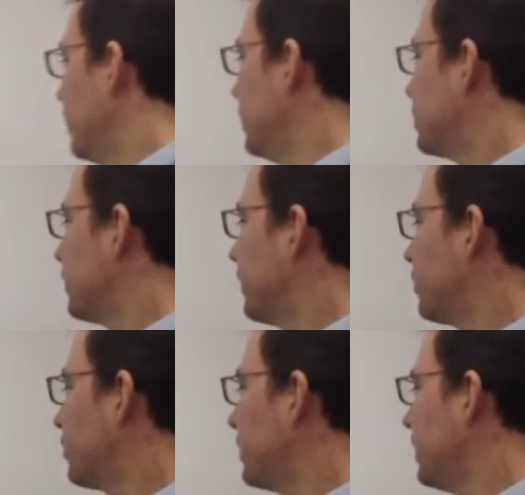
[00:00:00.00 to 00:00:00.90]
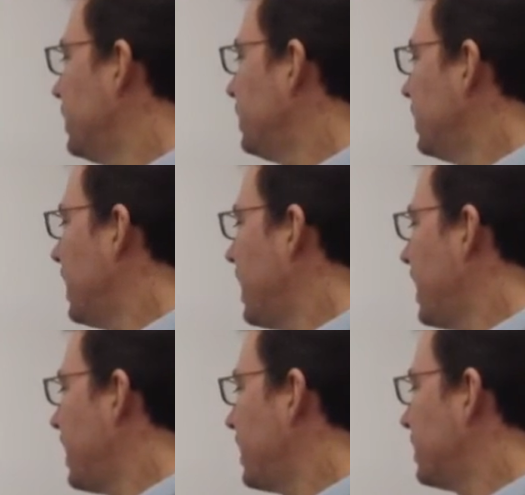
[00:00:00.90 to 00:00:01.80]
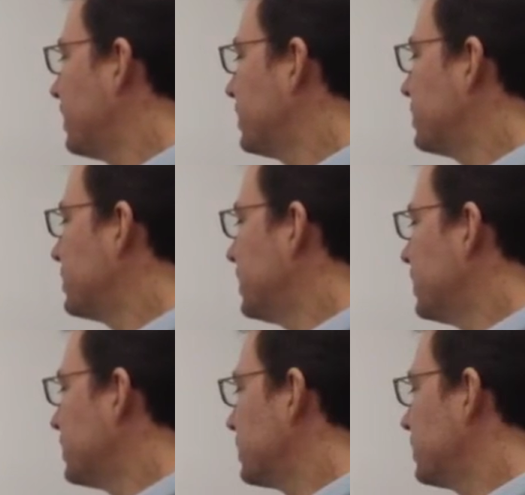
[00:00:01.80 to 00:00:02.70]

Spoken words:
So we have 3 and 6